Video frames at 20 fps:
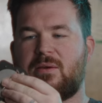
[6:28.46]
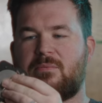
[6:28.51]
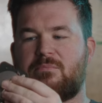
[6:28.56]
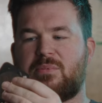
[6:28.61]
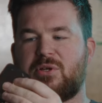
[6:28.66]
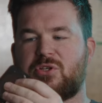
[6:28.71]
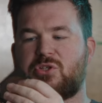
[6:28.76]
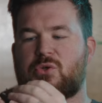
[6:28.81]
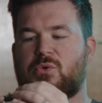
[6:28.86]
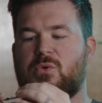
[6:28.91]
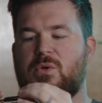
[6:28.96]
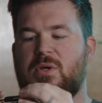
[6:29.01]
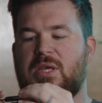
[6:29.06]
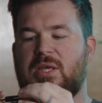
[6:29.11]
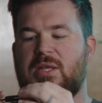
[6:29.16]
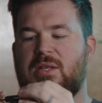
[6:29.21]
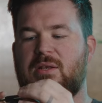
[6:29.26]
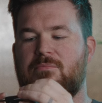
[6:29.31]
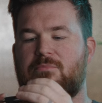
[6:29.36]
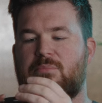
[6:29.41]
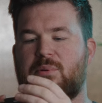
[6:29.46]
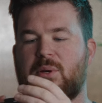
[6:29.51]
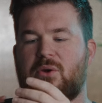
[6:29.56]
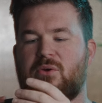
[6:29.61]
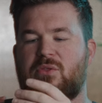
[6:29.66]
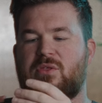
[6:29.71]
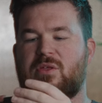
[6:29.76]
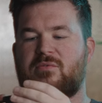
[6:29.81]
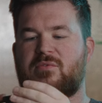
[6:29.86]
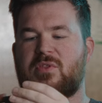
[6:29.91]
between
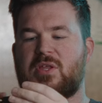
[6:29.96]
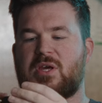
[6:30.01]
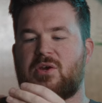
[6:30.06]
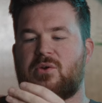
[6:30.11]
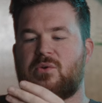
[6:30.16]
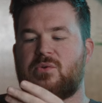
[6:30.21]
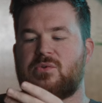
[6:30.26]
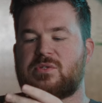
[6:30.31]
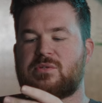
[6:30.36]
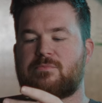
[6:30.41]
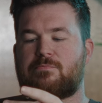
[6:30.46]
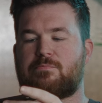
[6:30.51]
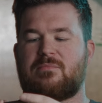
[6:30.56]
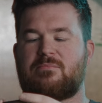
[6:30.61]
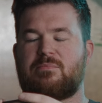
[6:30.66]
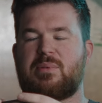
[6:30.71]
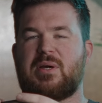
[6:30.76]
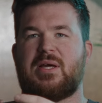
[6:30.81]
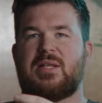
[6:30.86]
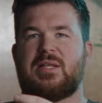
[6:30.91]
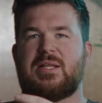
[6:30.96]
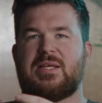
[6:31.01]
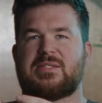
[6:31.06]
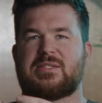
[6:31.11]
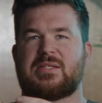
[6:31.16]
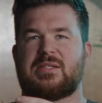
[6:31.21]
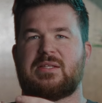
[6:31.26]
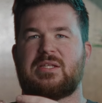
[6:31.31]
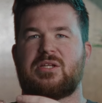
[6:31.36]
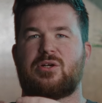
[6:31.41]
both of those, but
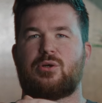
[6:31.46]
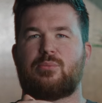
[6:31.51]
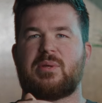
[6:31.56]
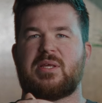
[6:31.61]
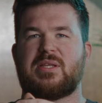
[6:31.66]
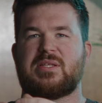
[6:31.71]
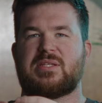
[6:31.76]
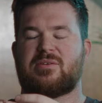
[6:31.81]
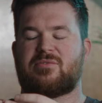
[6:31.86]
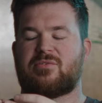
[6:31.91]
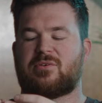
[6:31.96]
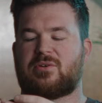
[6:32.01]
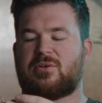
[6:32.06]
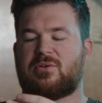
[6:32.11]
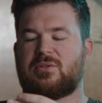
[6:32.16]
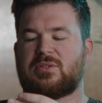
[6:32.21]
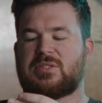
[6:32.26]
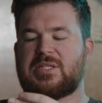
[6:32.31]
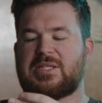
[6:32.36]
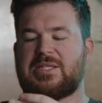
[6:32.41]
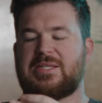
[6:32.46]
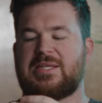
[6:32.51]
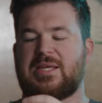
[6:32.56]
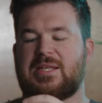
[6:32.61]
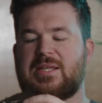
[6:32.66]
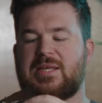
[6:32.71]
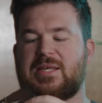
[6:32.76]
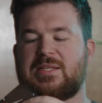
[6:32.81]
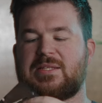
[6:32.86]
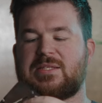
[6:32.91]
it's a little bit difficult to
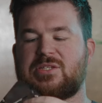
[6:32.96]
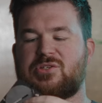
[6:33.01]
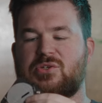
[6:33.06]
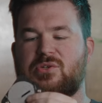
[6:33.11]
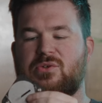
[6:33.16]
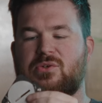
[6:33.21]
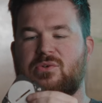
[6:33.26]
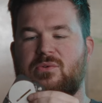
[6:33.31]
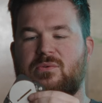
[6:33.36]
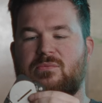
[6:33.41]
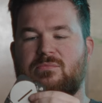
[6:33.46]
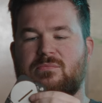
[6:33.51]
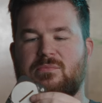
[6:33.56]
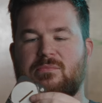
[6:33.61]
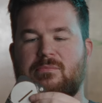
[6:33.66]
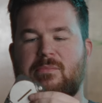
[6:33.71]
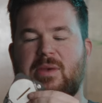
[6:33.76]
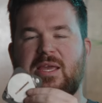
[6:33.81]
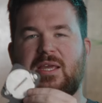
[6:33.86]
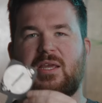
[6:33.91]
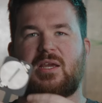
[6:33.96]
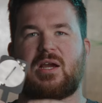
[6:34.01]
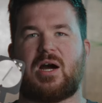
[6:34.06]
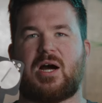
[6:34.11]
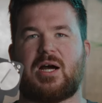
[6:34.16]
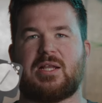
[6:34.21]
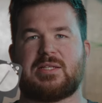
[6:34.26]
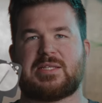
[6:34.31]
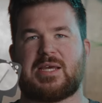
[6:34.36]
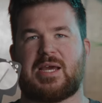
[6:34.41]
get it to make
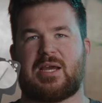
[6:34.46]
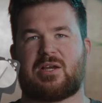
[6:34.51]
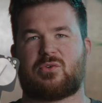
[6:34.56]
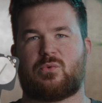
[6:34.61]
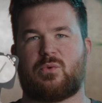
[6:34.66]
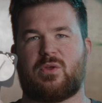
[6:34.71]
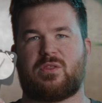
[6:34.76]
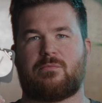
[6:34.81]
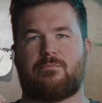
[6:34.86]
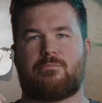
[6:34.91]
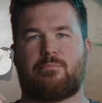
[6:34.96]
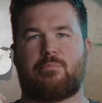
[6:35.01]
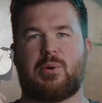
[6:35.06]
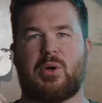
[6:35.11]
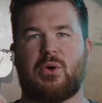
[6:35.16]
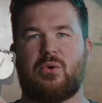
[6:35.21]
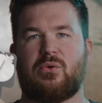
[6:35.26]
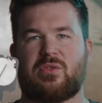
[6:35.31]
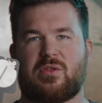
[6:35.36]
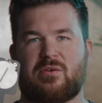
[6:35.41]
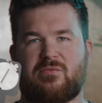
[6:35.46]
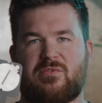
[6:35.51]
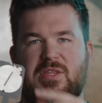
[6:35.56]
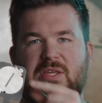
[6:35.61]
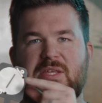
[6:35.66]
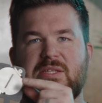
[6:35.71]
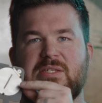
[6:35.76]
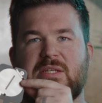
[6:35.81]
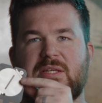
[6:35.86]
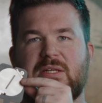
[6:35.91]
contact with both of
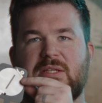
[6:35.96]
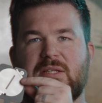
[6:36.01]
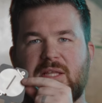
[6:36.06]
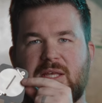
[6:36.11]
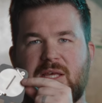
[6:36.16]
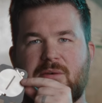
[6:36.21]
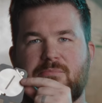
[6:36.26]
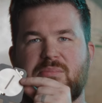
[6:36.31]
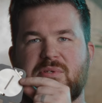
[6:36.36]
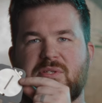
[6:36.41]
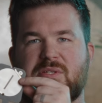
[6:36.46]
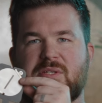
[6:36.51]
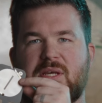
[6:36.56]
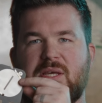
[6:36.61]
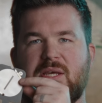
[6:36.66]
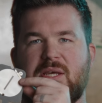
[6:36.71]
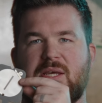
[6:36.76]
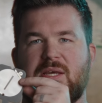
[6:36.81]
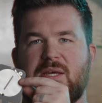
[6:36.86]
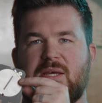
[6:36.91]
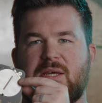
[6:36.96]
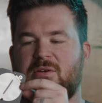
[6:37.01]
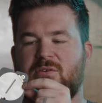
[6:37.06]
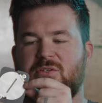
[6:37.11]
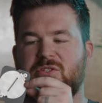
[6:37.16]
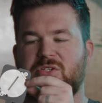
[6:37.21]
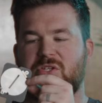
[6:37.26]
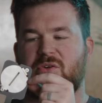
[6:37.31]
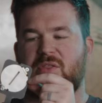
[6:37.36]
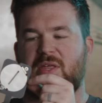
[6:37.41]
these clips
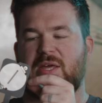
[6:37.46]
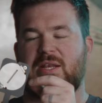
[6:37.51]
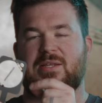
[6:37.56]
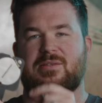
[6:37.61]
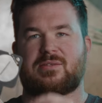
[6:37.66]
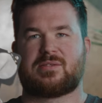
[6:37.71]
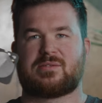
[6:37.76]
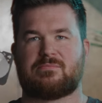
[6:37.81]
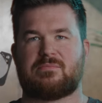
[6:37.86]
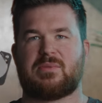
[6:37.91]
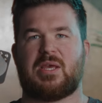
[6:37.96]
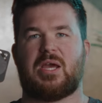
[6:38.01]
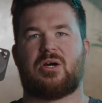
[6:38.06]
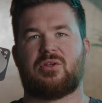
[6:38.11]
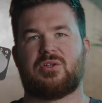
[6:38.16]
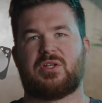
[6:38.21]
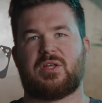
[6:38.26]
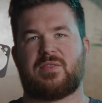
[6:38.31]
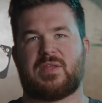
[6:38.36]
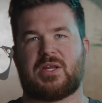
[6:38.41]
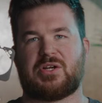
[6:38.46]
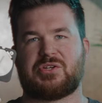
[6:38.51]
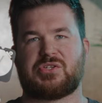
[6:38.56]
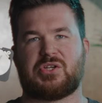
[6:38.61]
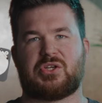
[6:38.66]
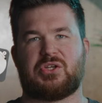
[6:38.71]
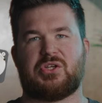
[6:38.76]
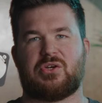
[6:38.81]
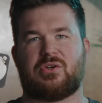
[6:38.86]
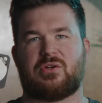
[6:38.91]
so that it's held in there
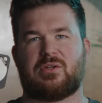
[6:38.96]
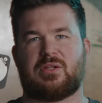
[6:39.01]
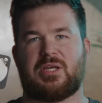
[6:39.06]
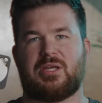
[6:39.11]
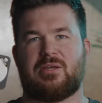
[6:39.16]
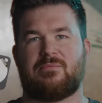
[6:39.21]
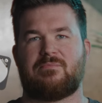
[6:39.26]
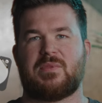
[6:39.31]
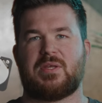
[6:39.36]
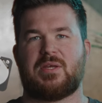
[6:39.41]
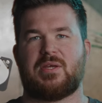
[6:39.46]
securely.